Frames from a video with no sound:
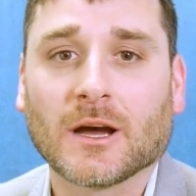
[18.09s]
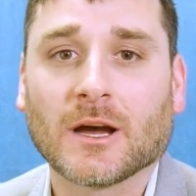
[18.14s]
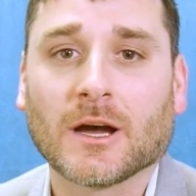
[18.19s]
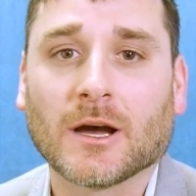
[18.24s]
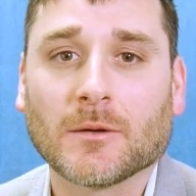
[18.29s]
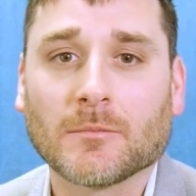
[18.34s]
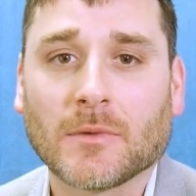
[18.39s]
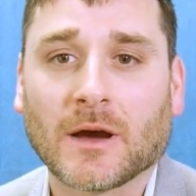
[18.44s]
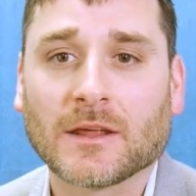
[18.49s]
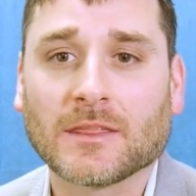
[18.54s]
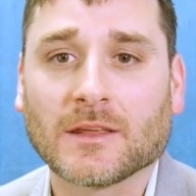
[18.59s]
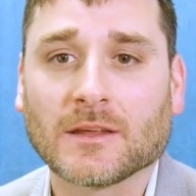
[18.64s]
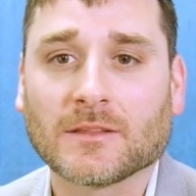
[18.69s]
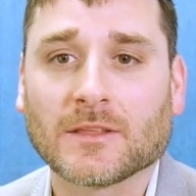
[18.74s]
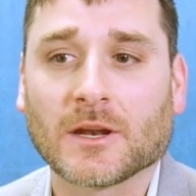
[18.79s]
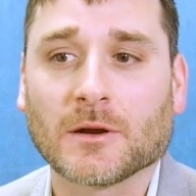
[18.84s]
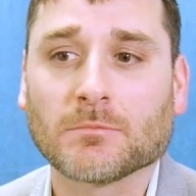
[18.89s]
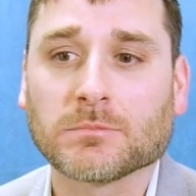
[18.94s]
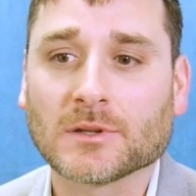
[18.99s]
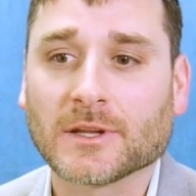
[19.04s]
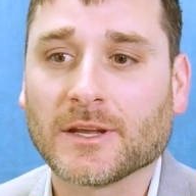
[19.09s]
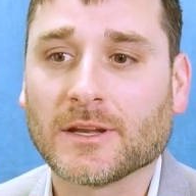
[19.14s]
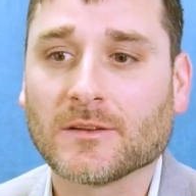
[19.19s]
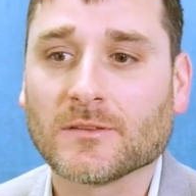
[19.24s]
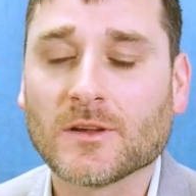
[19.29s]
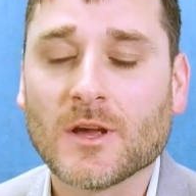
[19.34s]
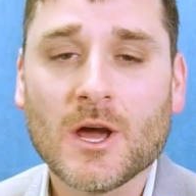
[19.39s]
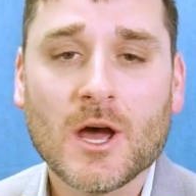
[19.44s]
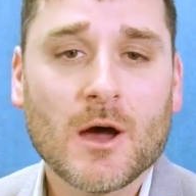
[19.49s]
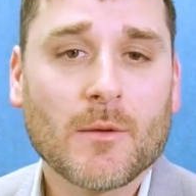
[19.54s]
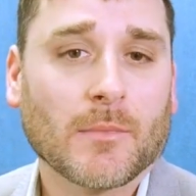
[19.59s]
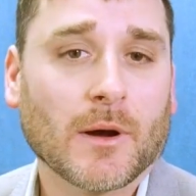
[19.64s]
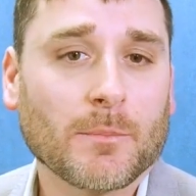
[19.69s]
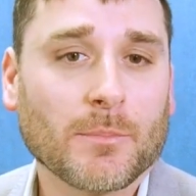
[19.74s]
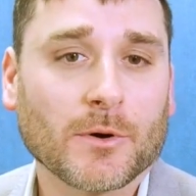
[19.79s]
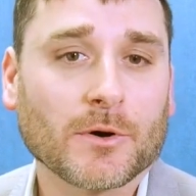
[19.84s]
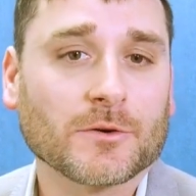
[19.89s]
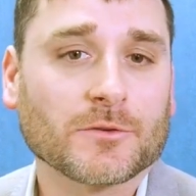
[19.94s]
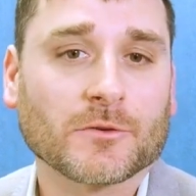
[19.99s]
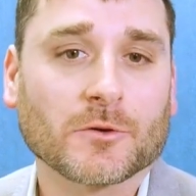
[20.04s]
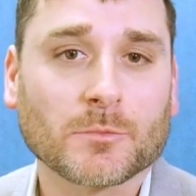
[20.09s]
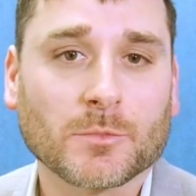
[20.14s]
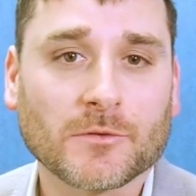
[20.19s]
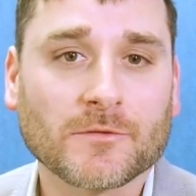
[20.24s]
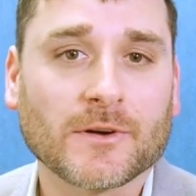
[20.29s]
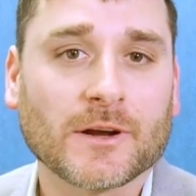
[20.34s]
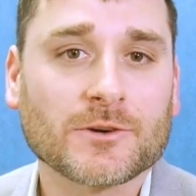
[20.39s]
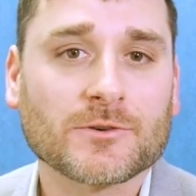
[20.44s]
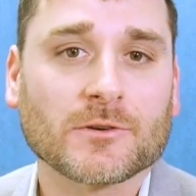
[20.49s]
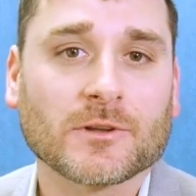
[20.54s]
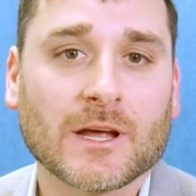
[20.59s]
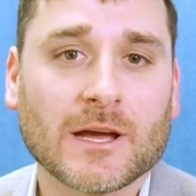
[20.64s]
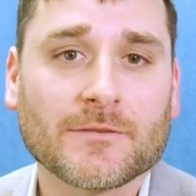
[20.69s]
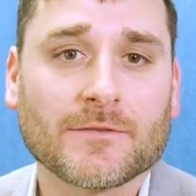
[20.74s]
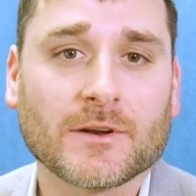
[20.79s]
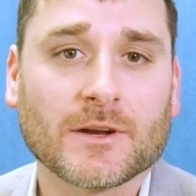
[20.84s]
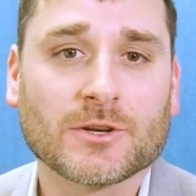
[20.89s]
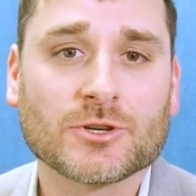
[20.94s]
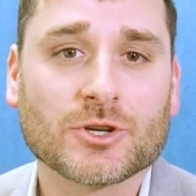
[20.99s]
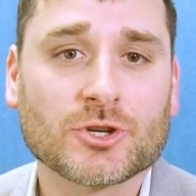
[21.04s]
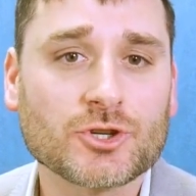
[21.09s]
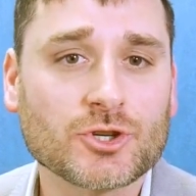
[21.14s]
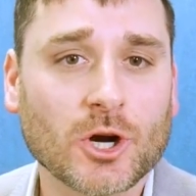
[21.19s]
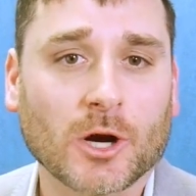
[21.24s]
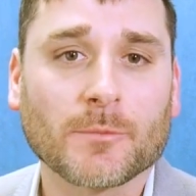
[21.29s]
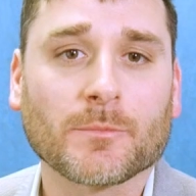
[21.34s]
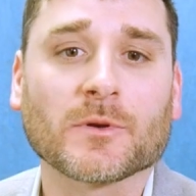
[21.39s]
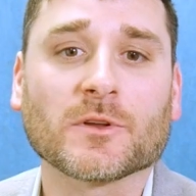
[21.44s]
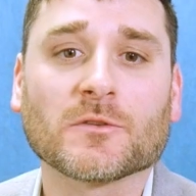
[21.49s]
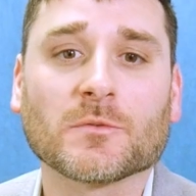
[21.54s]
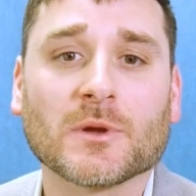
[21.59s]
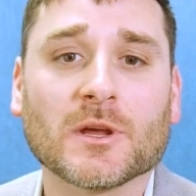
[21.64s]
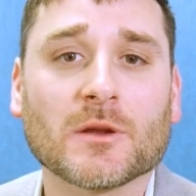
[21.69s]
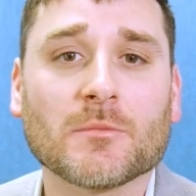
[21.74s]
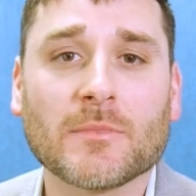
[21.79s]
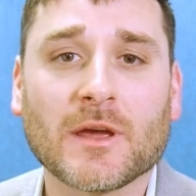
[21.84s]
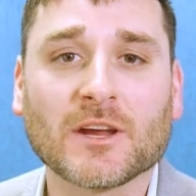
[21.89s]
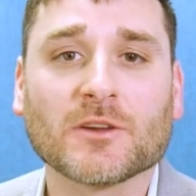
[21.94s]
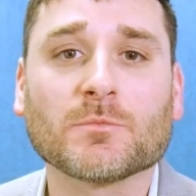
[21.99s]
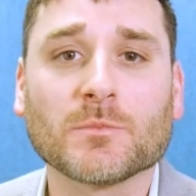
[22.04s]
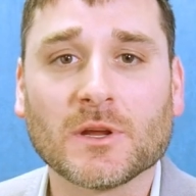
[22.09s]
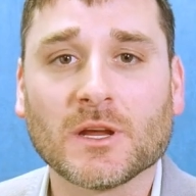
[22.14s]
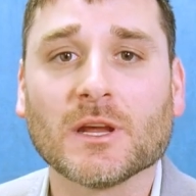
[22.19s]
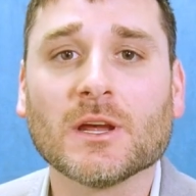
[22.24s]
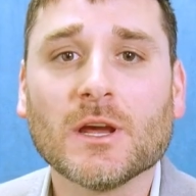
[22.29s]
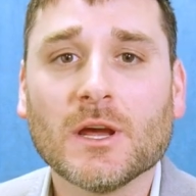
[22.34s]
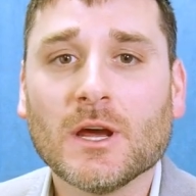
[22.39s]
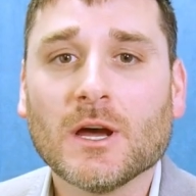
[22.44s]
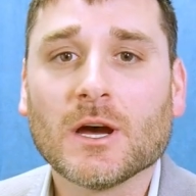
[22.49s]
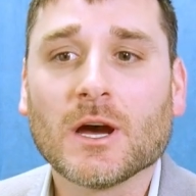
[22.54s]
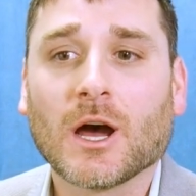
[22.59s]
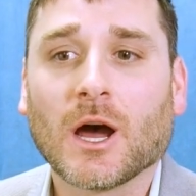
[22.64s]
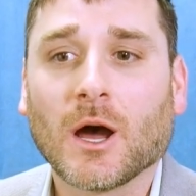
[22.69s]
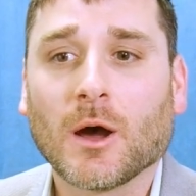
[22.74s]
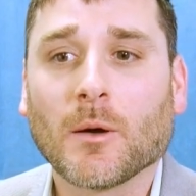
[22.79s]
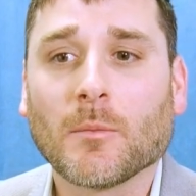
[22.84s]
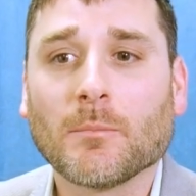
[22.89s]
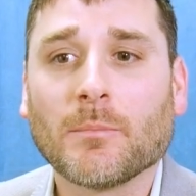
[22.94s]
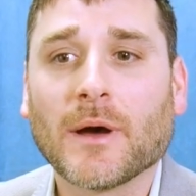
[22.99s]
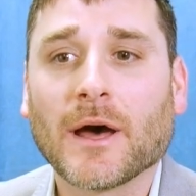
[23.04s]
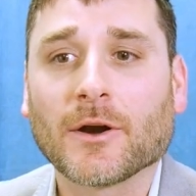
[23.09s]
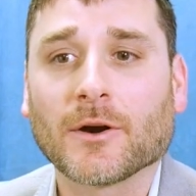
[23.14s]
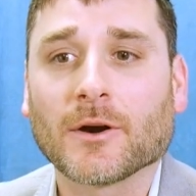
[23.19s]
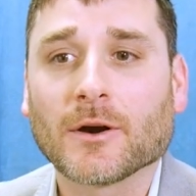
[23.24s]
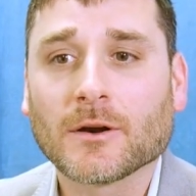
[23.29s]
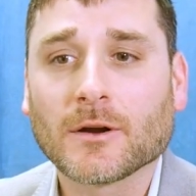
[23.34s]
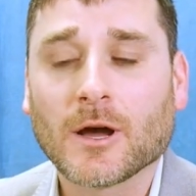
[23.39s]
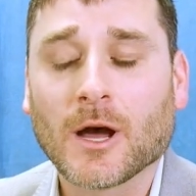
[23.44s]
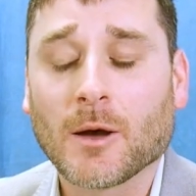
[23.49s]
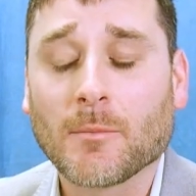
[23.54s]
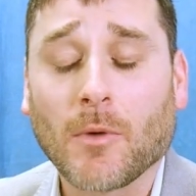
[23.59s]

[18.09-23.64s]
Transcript: I think that it blends my personal and professional life, and it just sharpens me and makes me better.